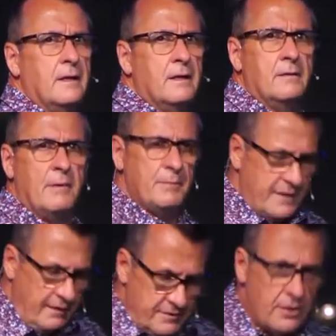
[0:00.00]
Remember
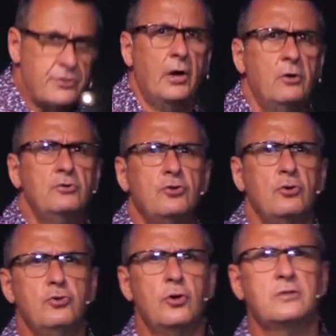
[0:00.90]
David said, those who
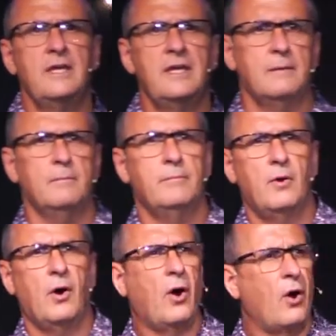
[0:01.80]
look to him
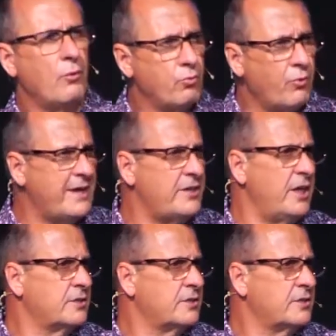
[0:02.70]
are radiant.